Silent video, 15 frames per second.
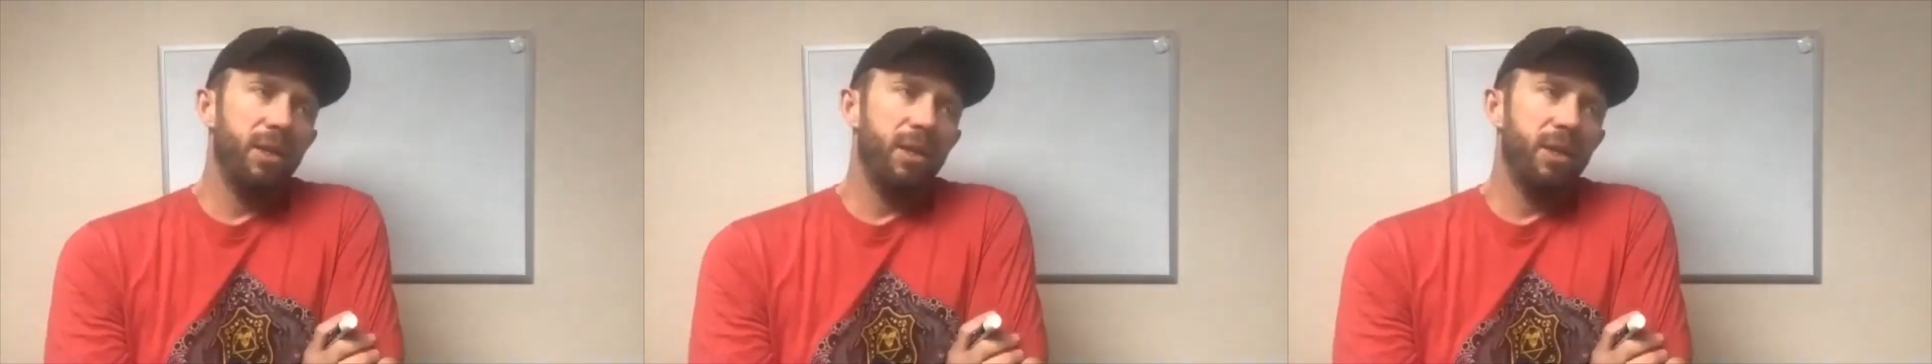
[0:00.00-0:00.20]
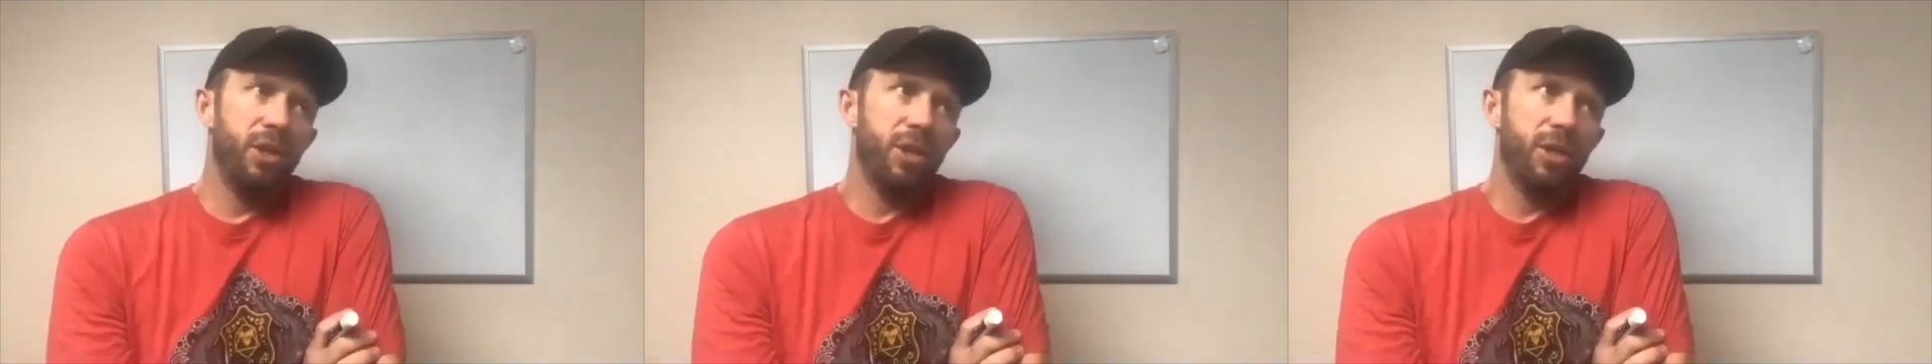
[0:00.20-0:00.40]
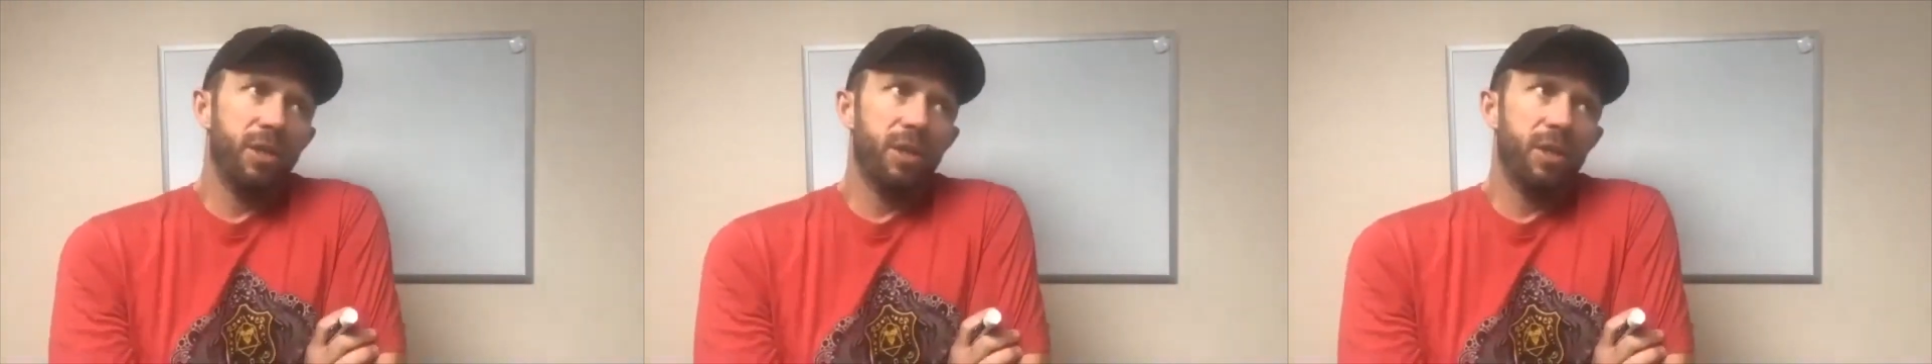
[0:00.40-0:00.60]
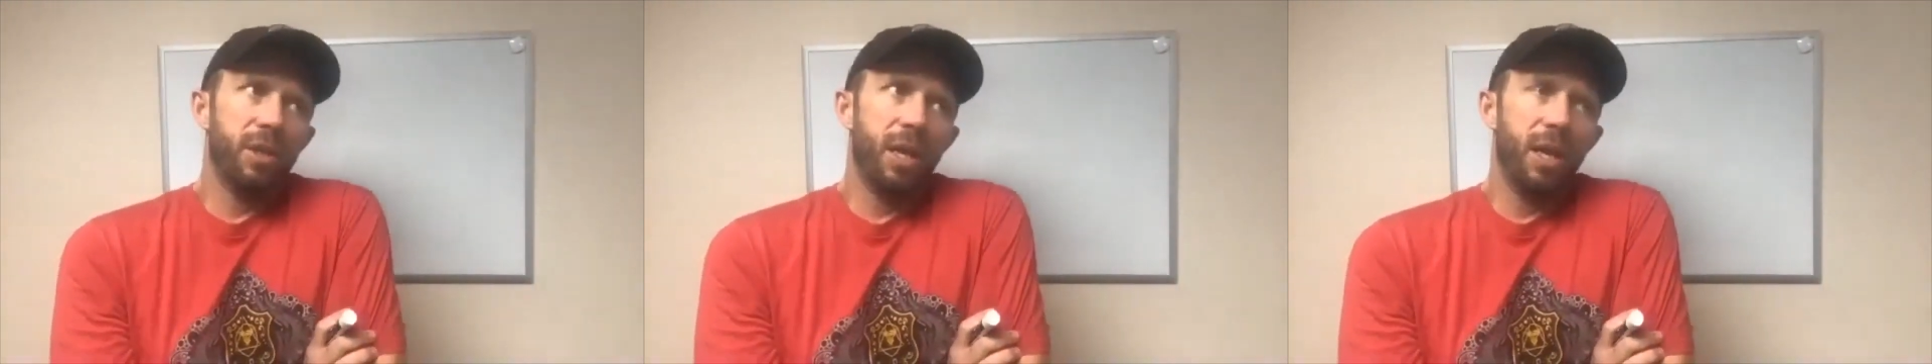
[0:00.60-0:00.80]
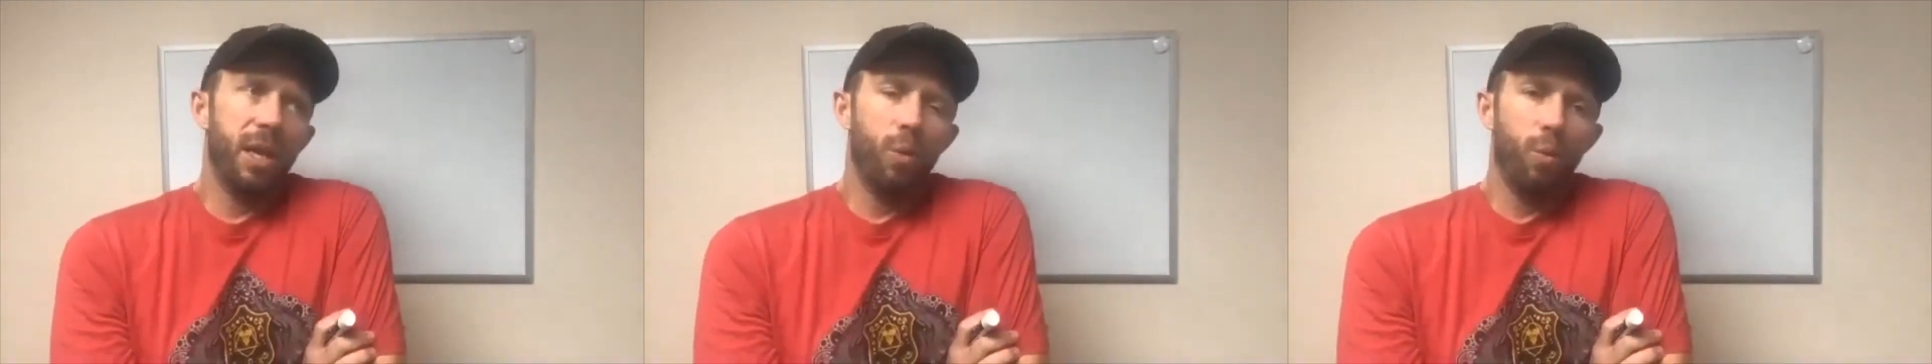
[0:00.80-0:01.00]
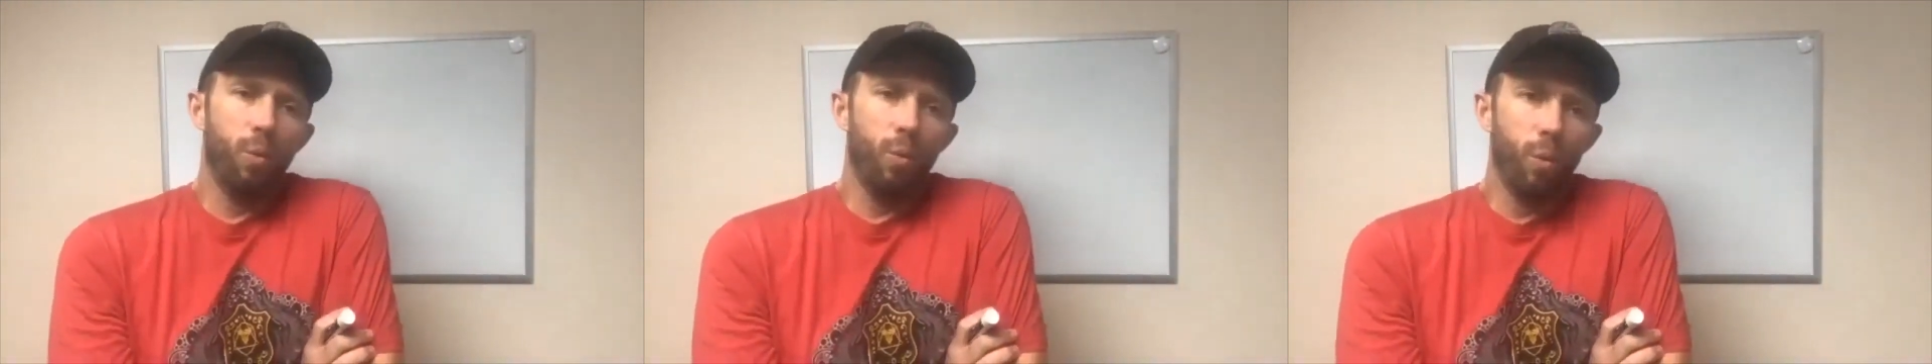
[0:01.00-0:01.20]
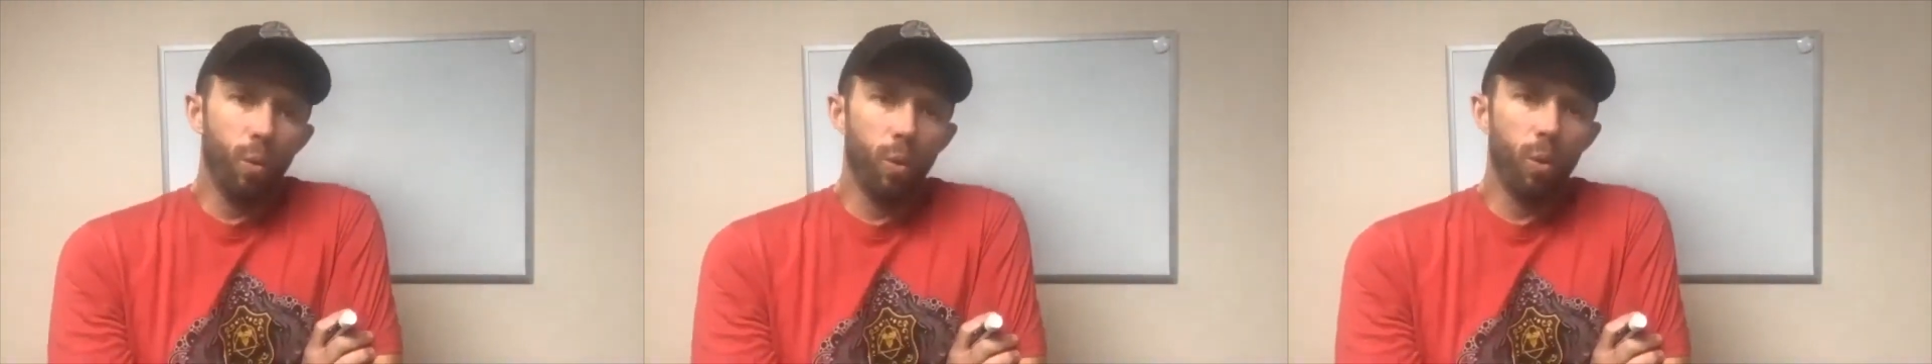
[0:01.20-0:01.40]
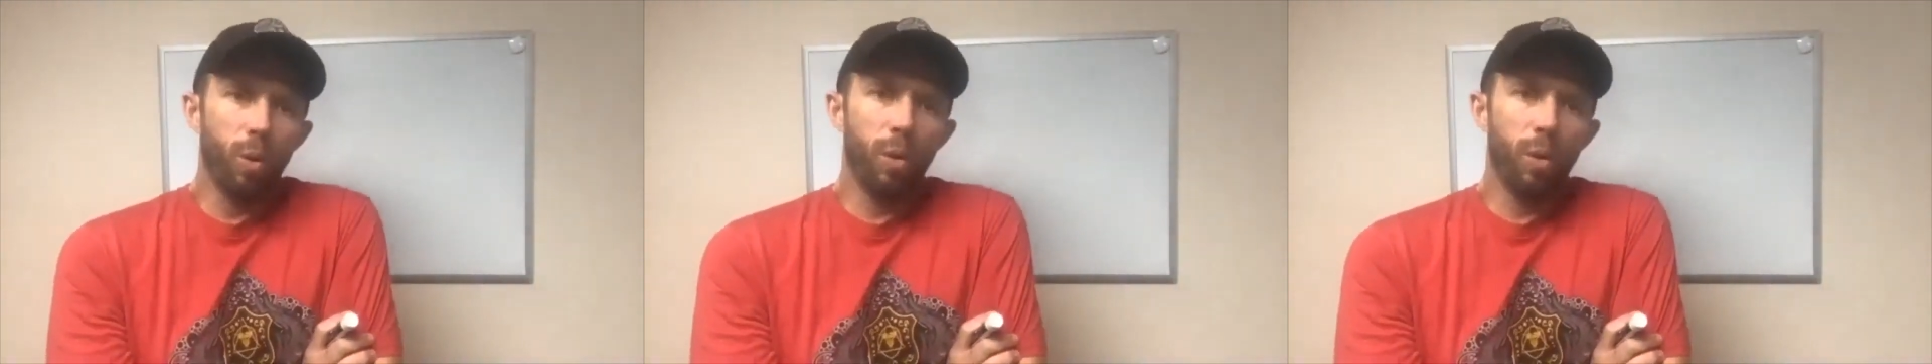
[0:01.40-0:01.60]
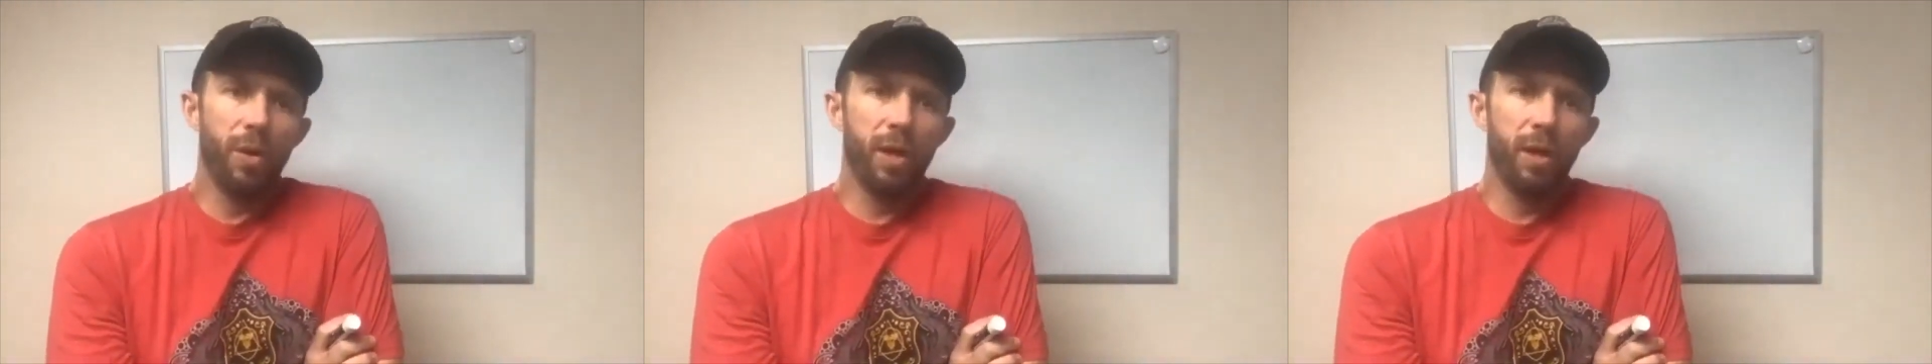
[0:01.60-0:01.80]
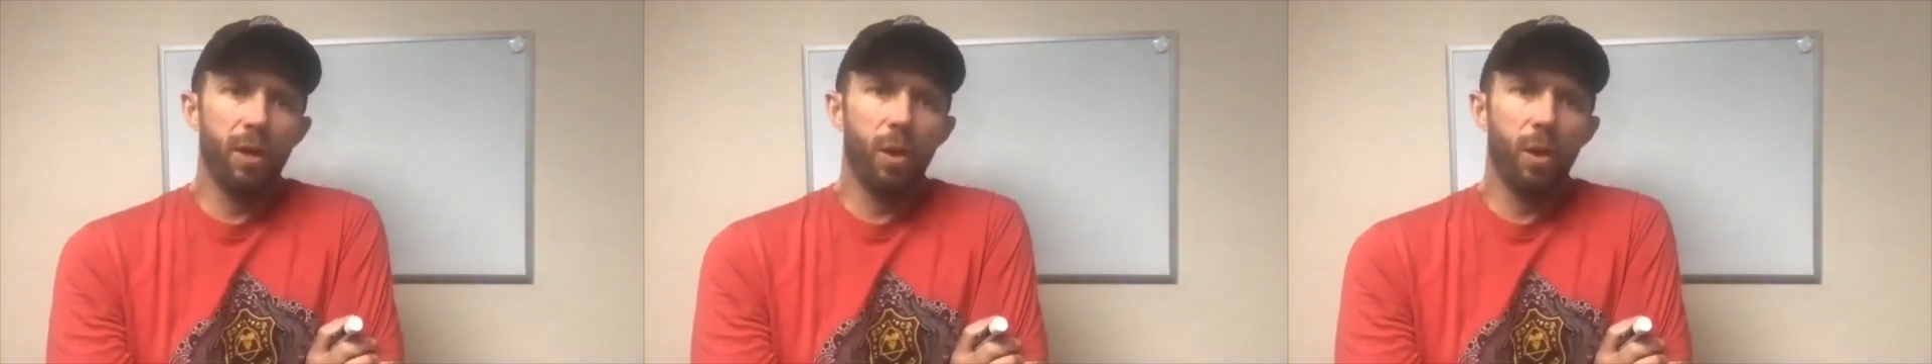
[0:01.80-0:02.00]
just a rule
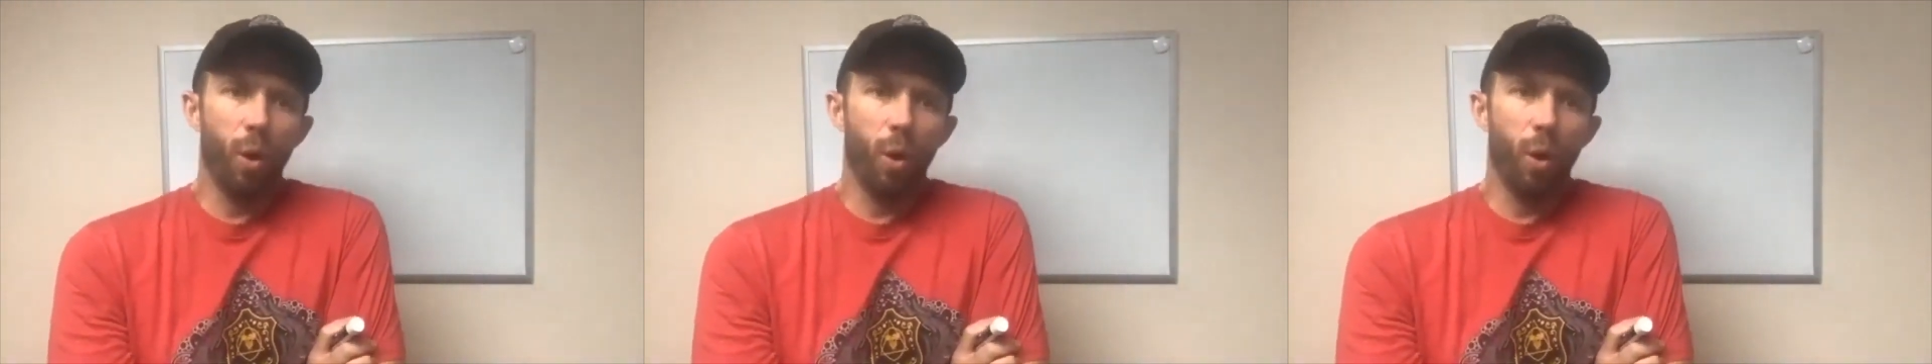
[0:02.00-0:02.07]
that